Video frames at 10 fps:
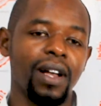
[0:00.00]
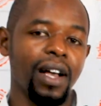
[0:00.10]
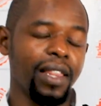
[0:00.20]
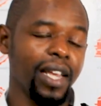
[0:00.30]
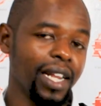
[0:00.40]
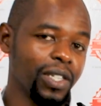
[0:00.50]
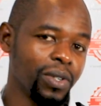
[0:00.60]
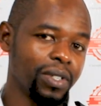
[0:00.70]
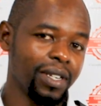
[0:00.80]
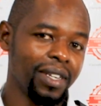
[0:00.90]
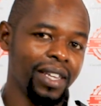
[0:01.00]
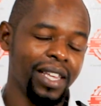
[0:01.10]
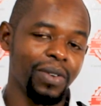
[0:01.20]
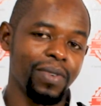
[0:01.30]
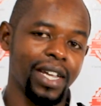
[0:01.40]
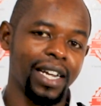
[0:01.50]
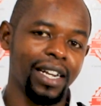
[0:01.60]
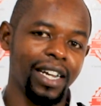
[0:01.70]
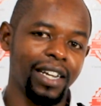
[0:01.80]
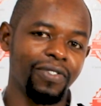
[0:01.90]
Are there lessons we can
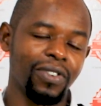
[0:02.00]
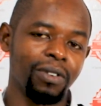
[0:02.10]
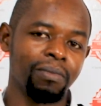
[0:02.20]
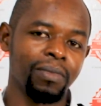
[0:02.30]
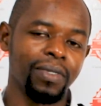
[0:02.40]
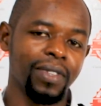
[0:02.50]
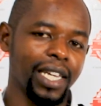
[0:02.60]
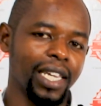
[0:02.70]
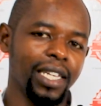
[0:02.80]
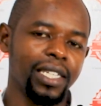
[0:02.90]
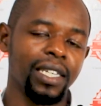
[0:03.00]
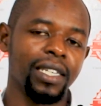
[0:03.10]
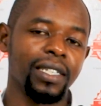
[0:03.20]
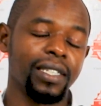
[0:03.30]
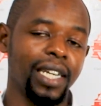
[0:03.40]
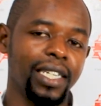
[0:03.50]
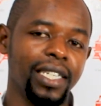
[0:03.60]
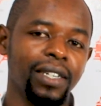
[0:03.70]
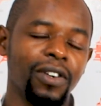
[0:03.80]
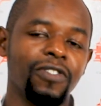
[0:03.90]
learn from the case
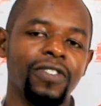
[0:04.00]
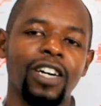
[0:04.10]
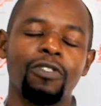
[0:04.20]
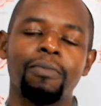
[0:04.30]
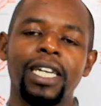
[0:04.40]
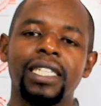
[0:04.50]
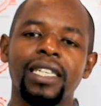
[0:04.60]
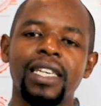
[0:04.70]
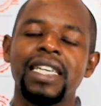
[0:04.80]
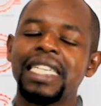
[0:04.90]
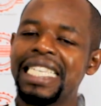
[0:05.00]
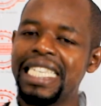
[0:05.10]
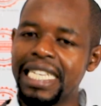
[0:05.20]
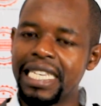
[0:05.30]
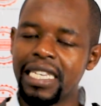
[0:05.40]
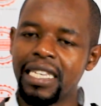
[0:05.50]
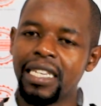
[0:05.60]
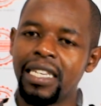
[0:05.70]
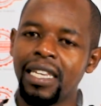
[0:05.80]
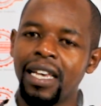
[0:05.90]
study of NAKUMATT? Yes.
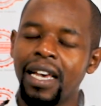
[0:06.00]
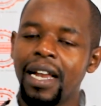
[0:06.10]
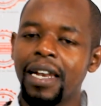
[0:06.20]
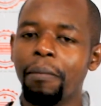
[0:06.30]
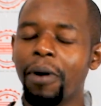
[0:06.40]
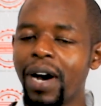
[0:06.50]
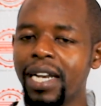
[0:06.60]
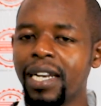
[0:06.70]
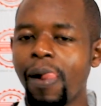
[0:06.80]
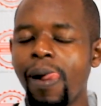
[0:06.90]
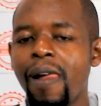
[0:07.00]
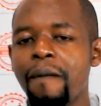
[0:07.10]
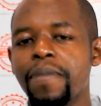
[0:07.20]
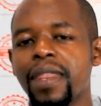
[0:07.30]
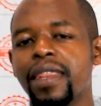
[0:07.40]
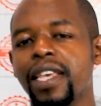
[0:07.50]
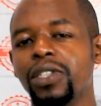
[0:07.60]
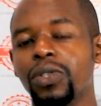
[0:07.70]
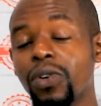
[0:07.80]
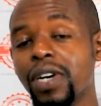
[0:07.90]
Number one, there
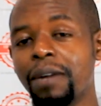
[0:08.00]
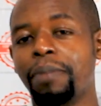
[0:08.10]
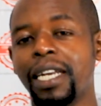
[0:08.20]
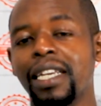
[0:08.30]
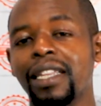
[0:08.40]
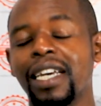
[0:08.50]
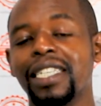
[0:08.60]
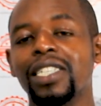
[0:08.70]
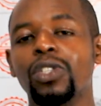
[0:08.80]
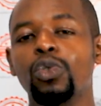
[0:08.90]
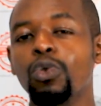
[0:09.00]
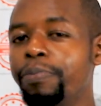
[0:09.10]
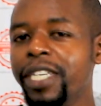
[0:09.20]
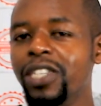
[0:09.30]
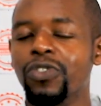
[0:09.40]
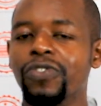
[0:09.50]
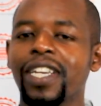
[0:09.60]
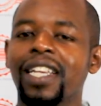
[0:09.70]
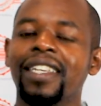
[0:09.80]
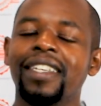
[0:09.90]
is no company that is too big to
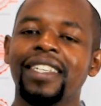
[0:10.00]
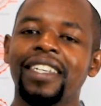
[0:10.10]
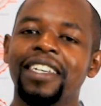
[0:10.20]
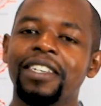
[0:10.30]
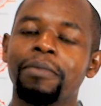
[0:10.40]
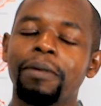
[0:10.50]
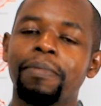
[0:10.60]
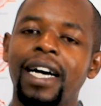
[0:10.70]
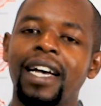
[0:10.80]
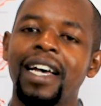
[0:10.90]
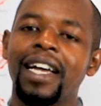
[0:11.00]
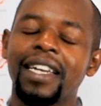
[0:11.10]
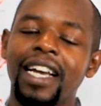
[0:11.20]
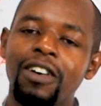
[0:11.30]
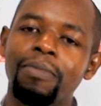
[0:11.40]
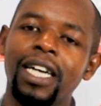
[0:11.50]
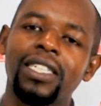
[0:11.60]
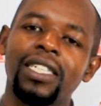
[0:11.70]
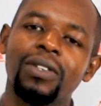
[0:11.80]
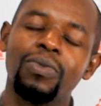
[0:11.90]
fail. Remember,
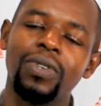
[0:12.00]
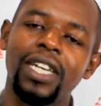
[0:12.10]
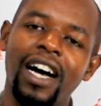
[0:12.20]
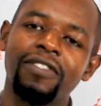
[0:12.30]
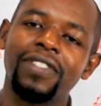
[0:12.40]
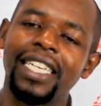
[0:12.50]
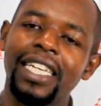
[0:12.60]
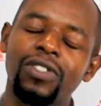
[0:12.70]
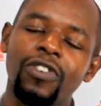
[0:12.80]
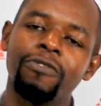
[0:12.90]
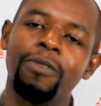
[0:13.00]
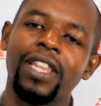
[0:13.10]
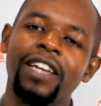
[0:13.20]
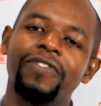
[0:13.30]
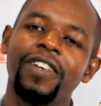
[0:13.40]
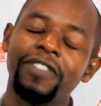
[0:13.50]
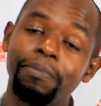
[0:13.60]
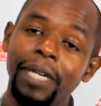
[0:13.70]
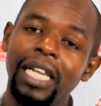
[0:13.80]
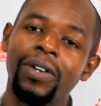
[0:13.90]
NAKUMATT would have sales of more than 50
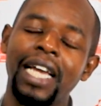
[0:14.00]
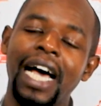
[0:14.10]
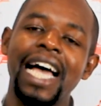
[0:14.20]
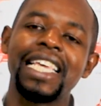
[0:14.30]
billion a